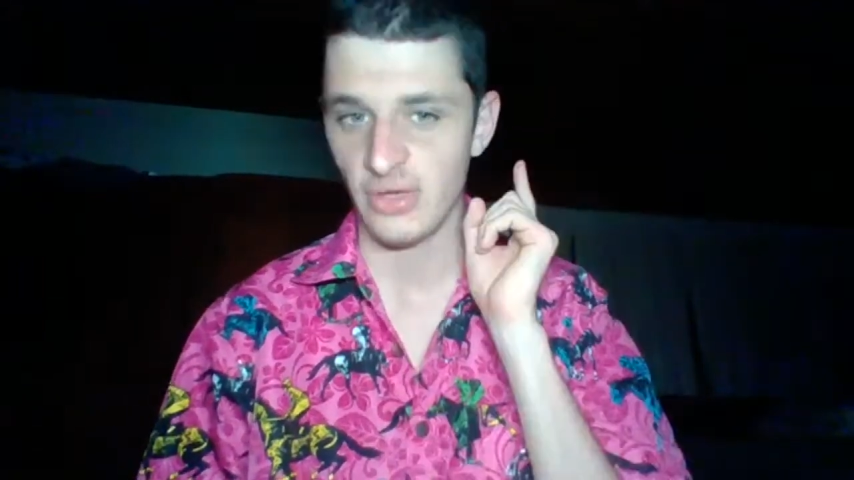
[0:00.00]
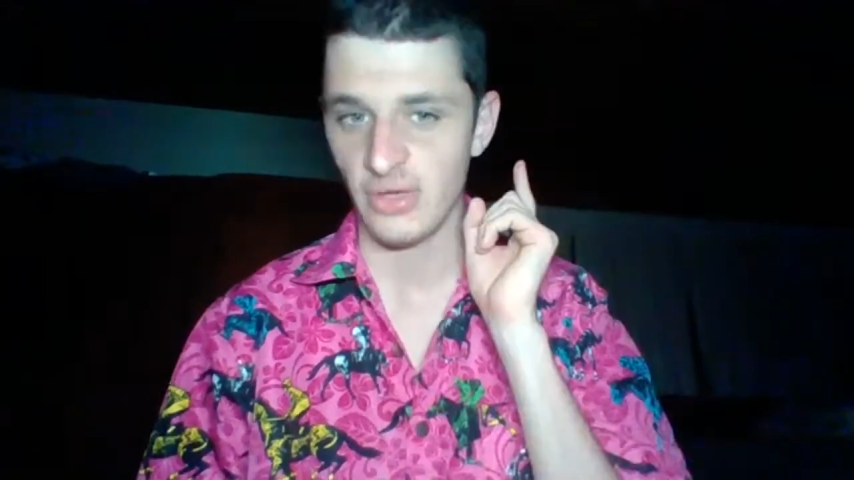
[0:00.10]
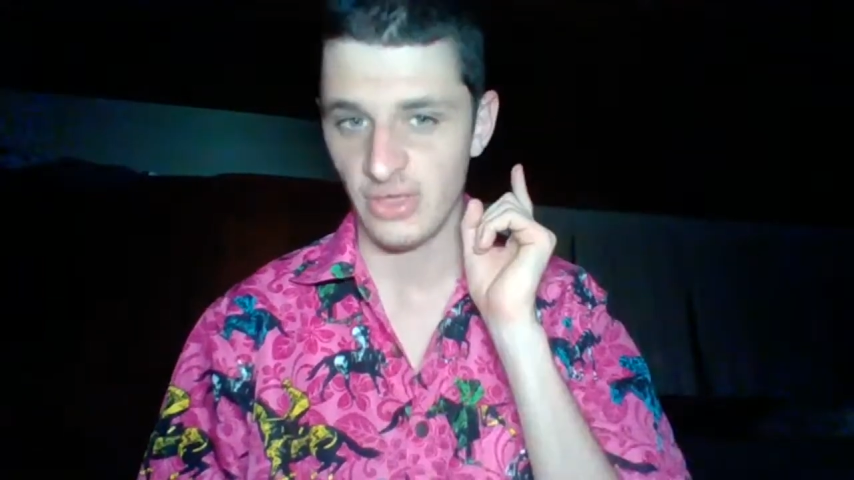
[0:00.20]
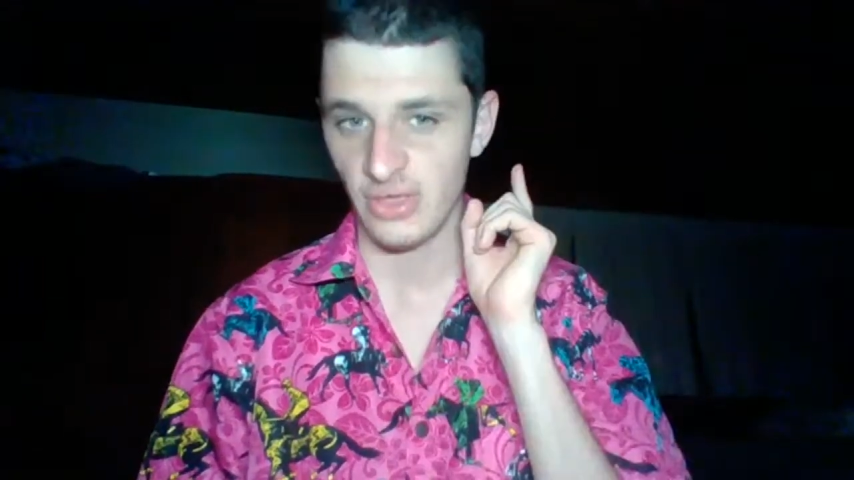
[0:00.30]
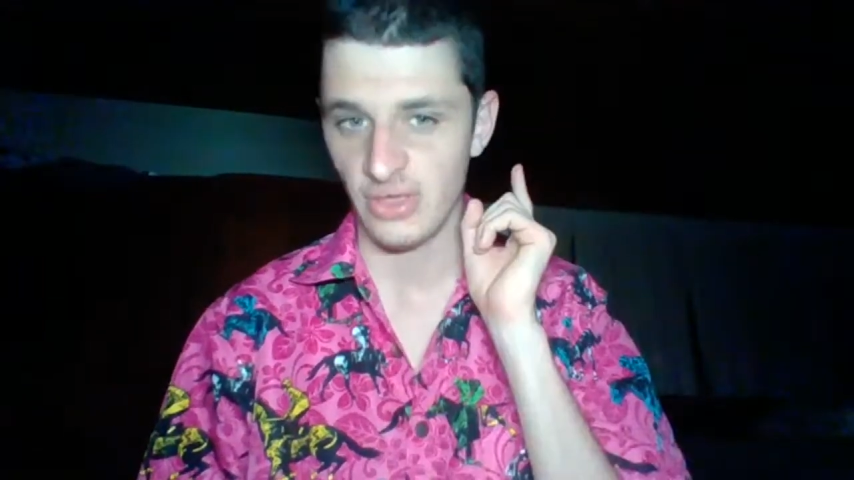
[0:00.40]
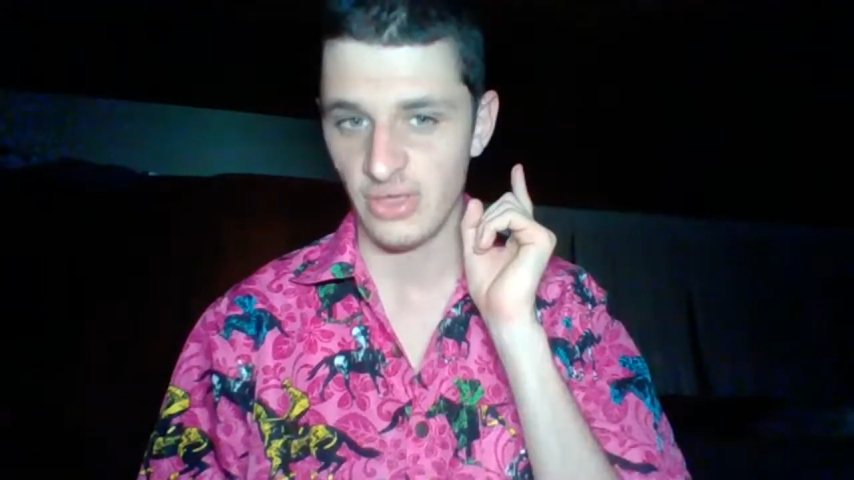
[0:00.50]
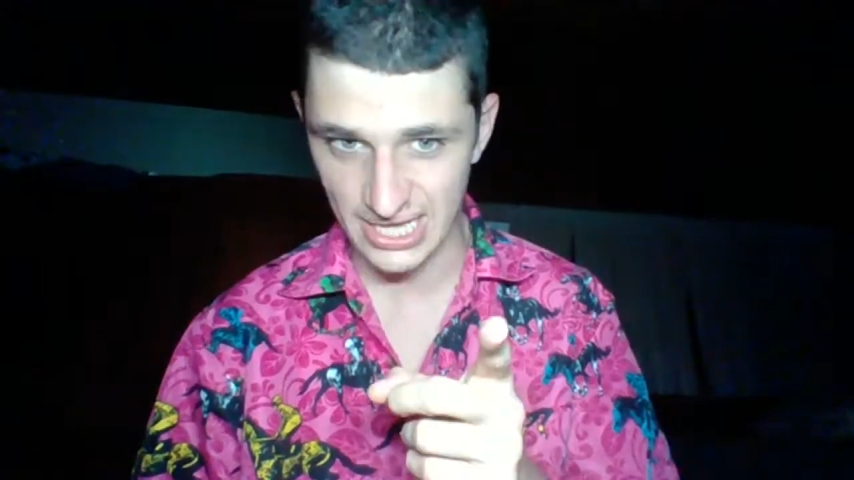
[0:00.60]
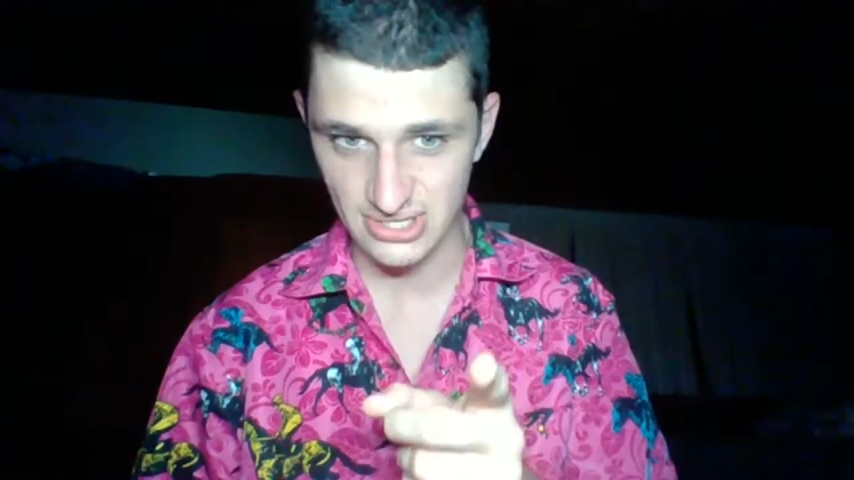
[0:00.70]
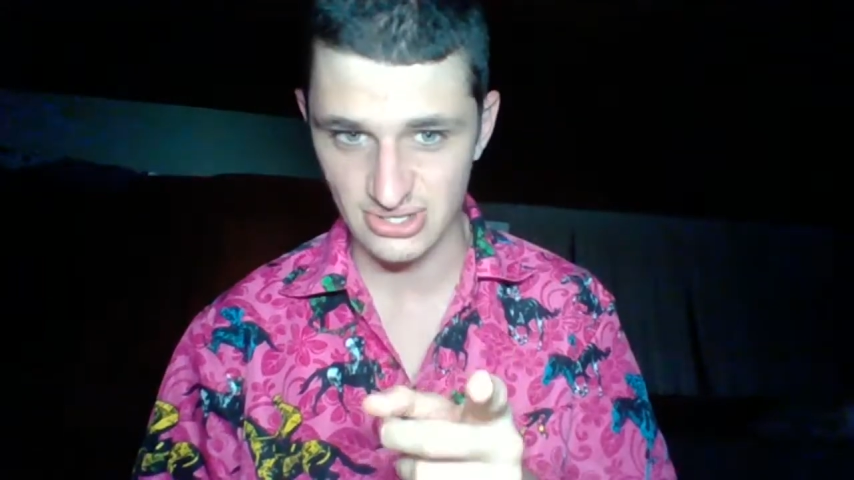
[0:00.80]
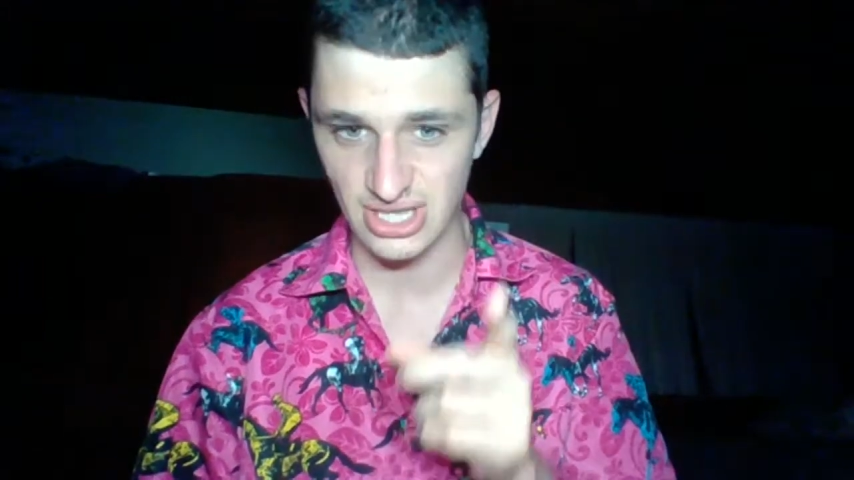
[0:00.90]
for
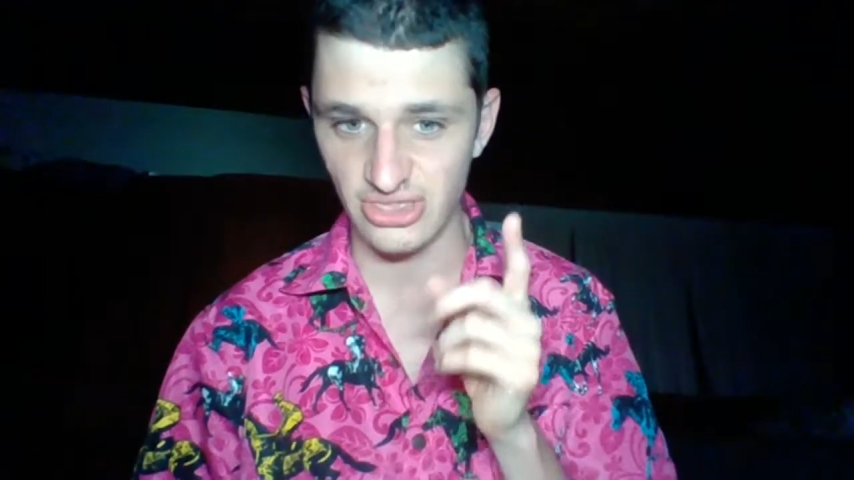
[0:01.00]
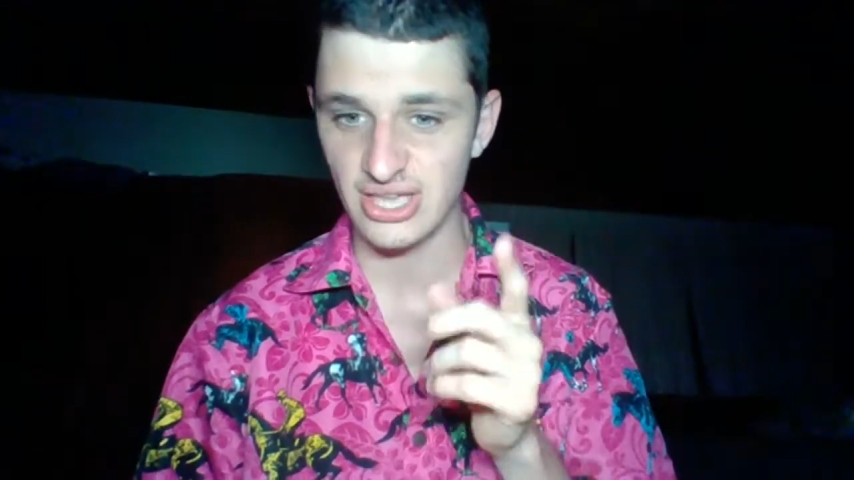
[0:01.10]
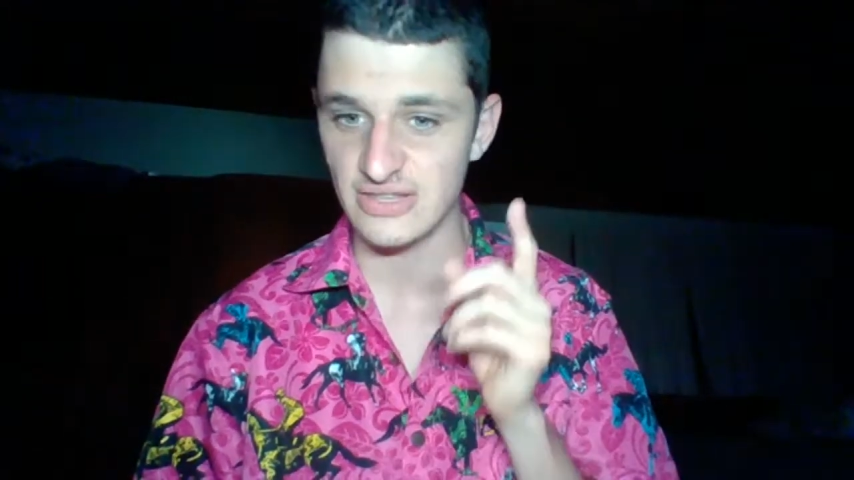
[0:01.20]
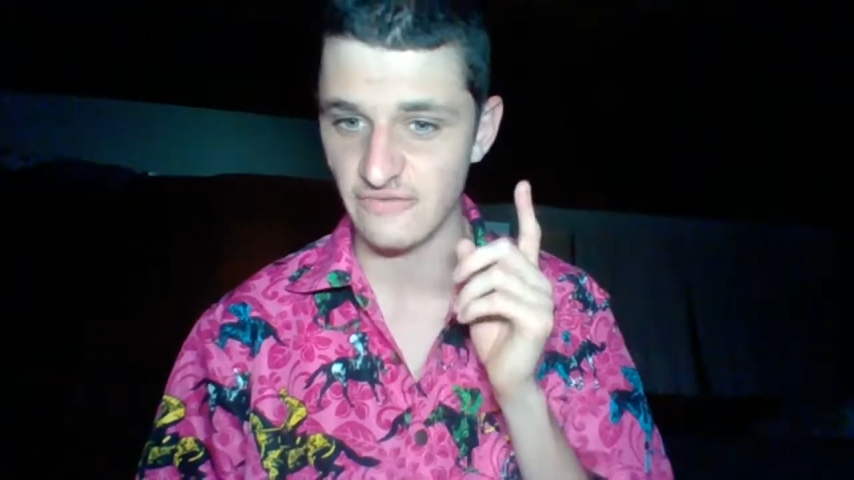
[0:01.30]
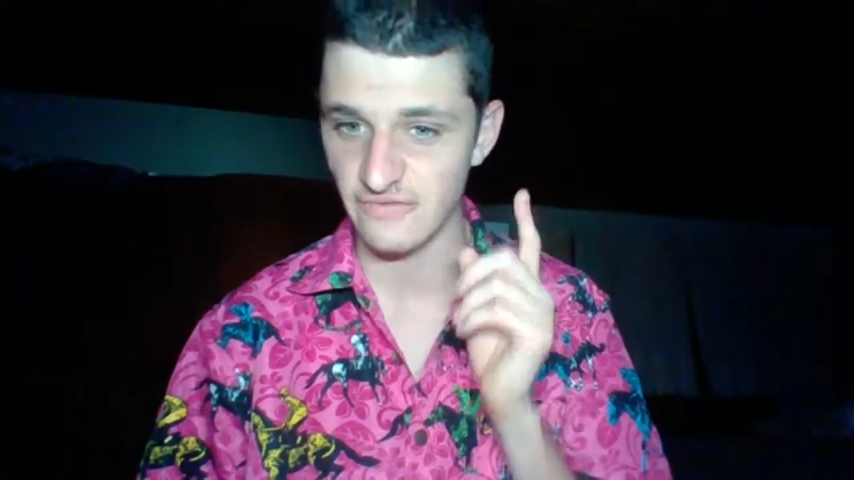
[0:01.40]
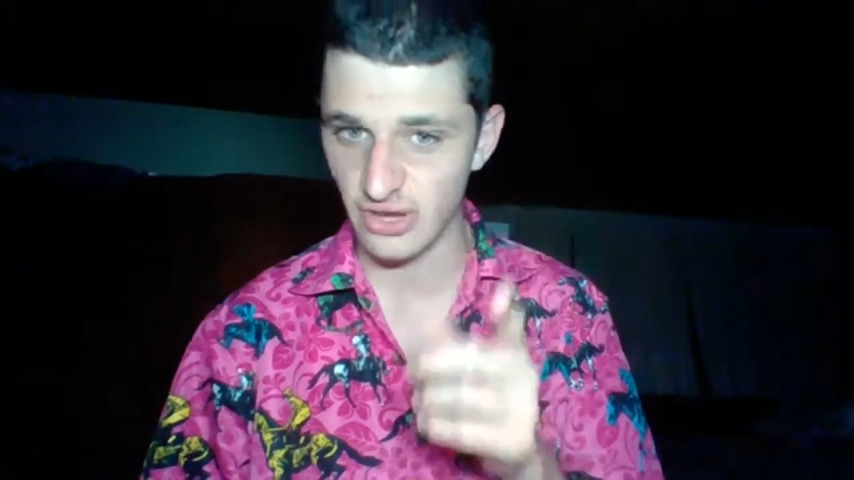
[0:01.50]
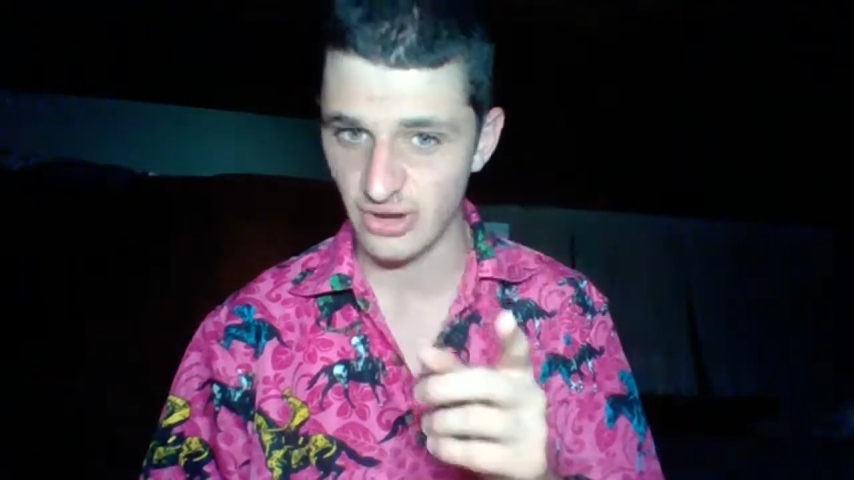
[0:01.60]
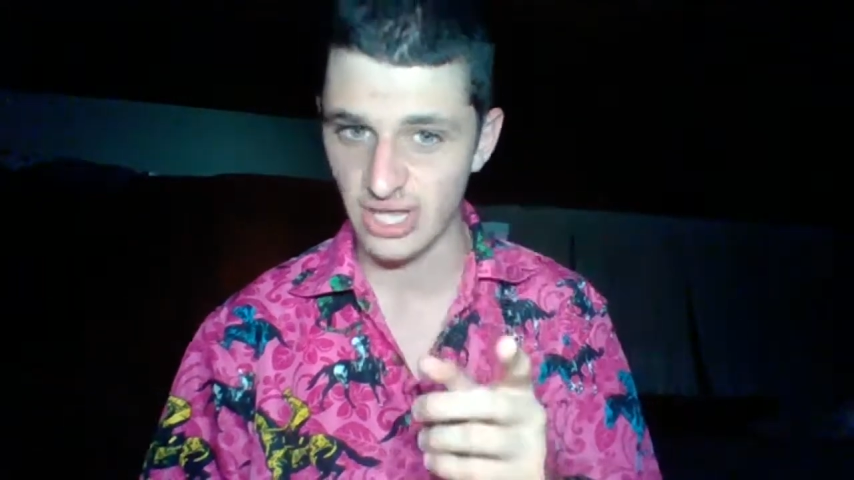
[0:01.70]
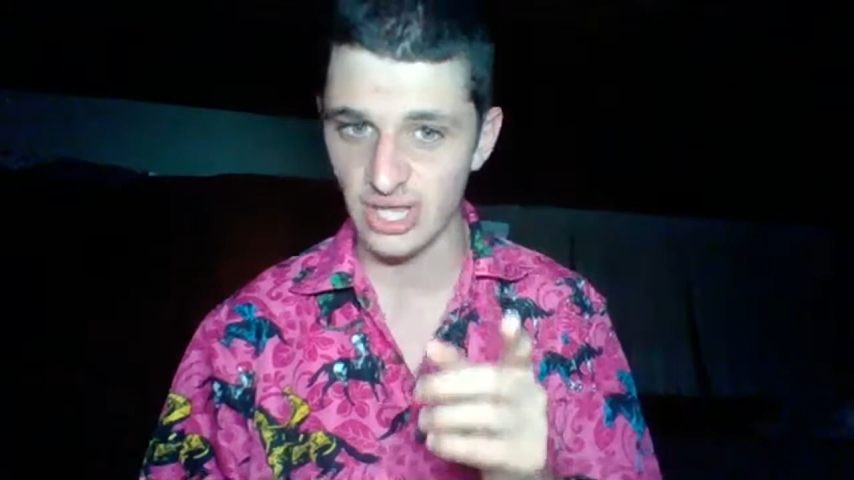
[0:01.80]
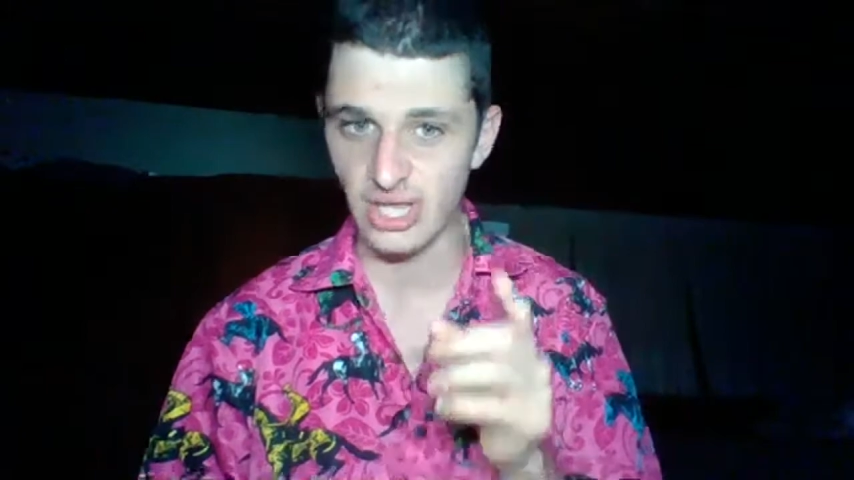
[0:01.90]
place, because I think it's a
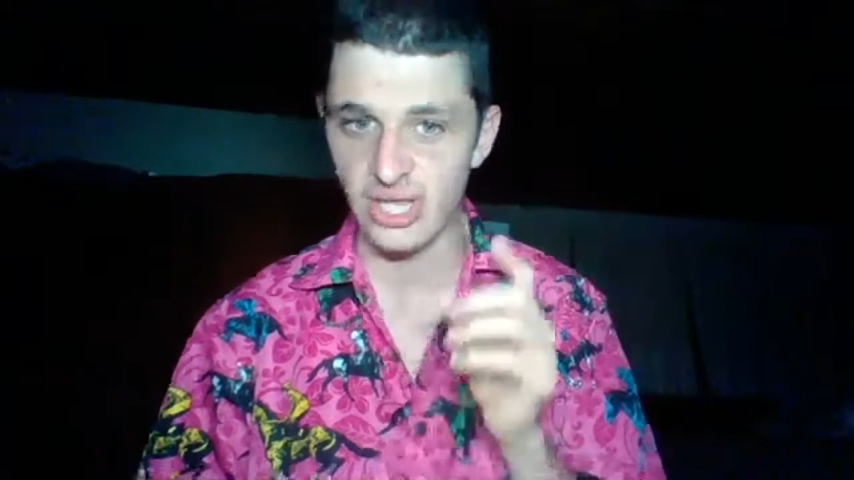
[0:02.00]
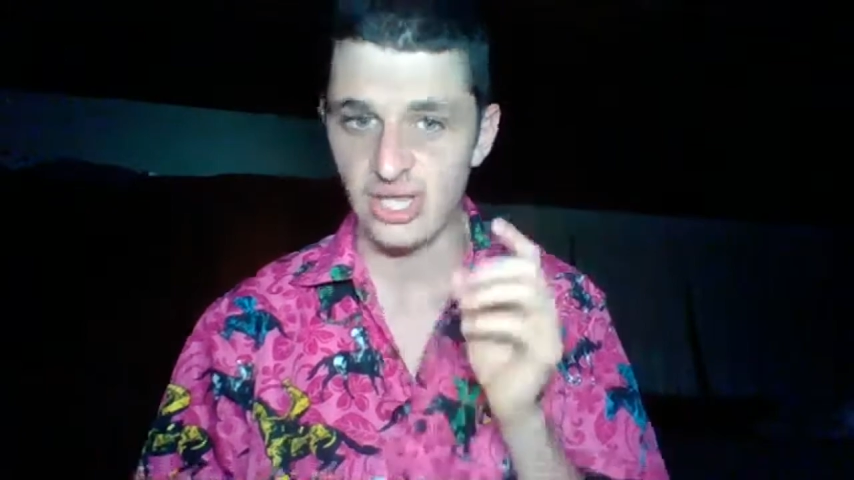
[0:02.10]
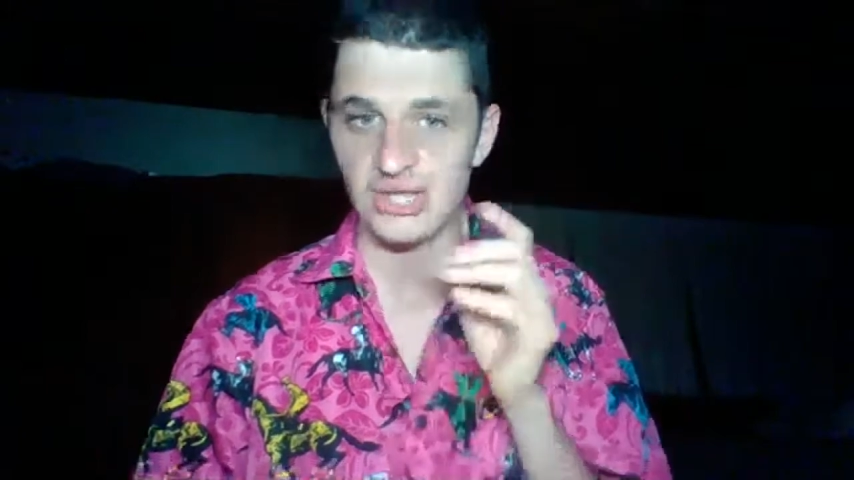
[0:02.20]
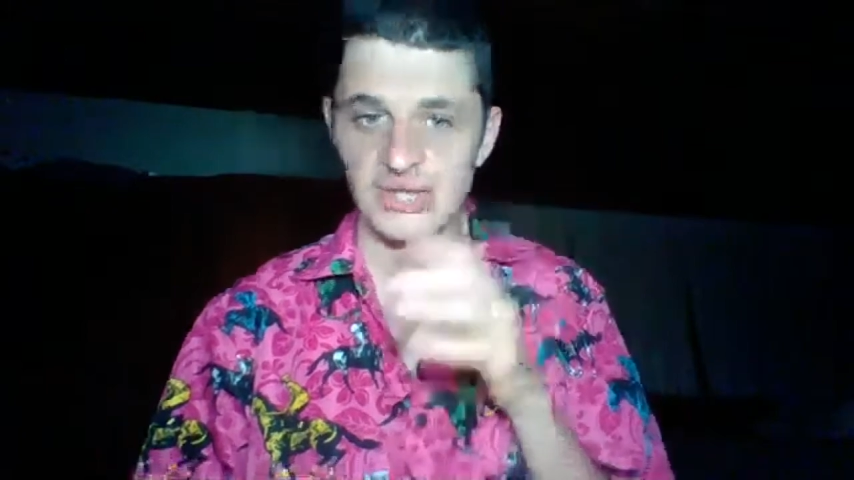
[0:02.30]
very